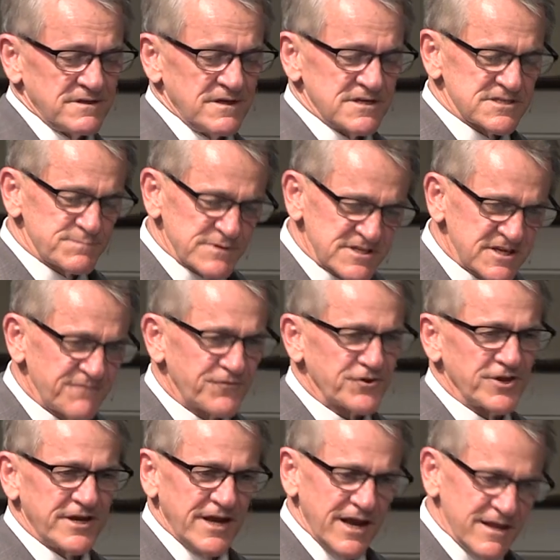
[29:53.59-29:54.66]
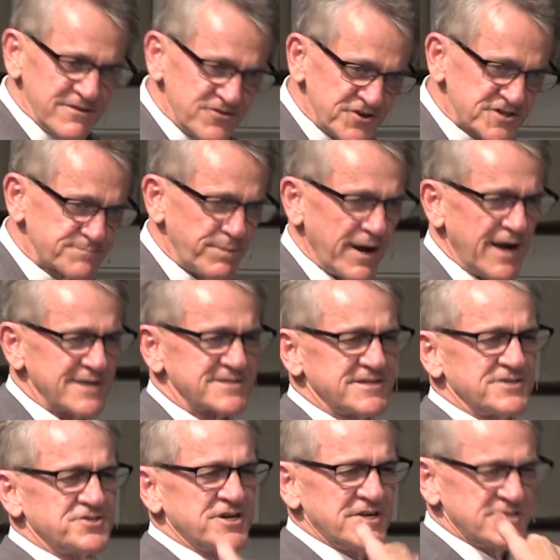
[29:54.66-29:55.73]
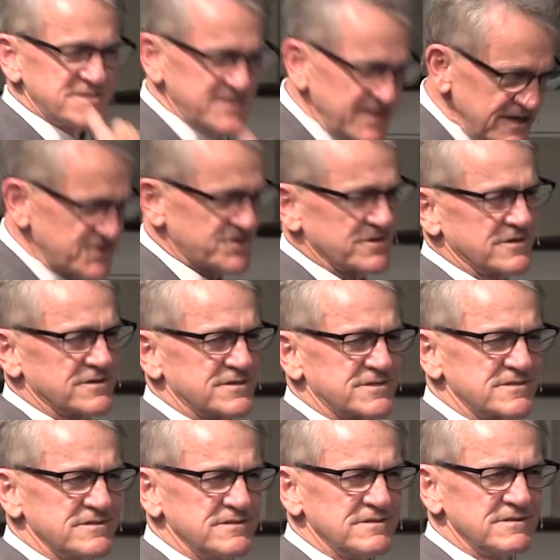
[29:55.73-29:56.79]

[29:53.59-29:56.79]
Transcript: specifically in this passage, teachers.